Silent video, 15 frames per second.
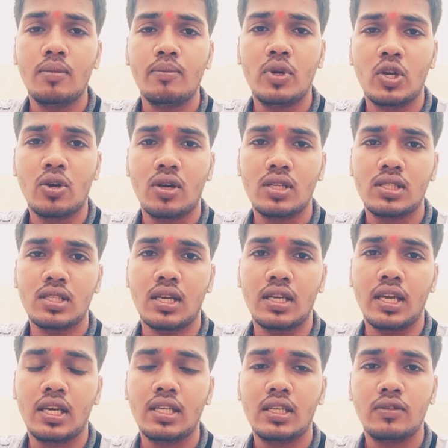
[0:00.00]
because
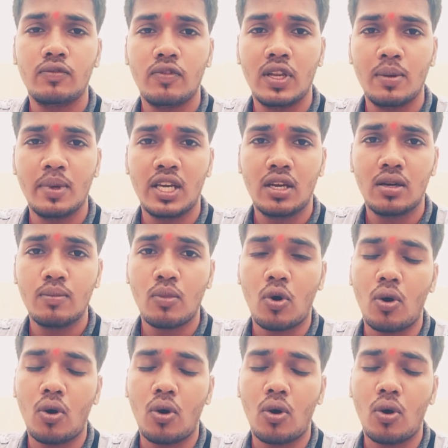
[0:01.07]
again it will become